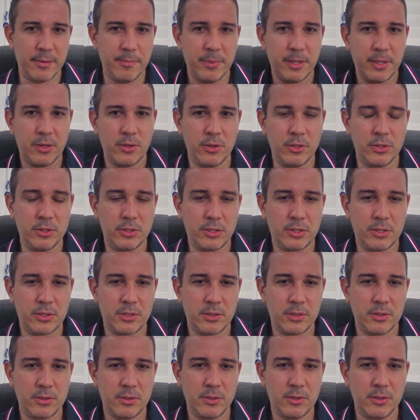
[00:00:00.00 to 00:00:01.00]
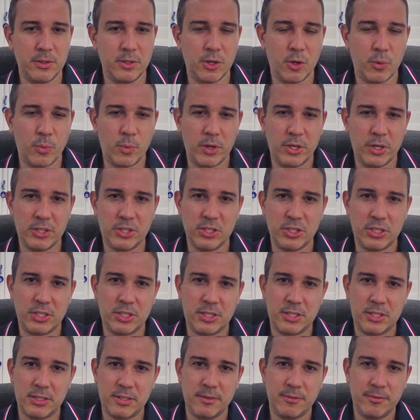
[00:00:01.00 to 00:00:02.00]
because you don't want to
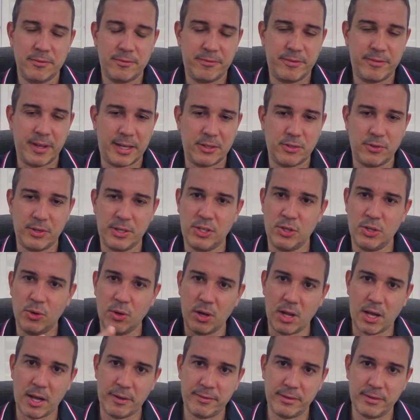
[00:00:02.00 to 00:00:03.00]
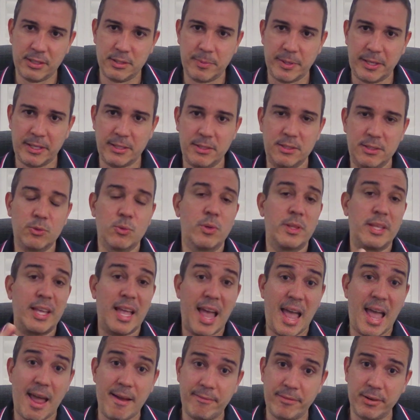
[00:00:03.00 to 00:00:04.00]
just factor in your life expectancy or the
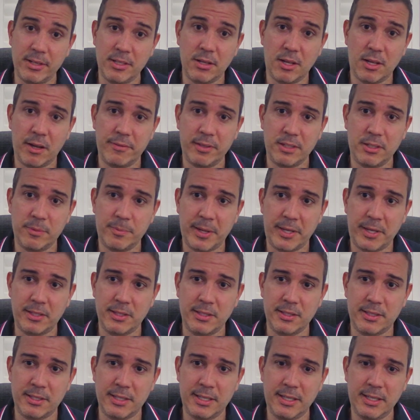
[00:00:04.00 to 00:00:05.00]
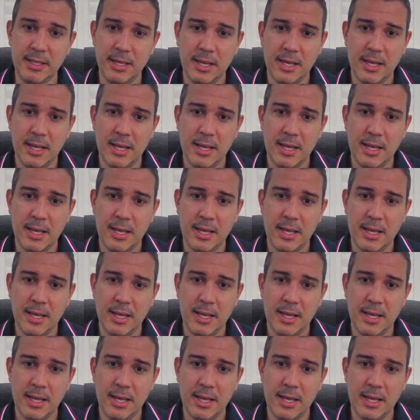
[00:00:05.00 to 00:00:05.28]
average life expectancy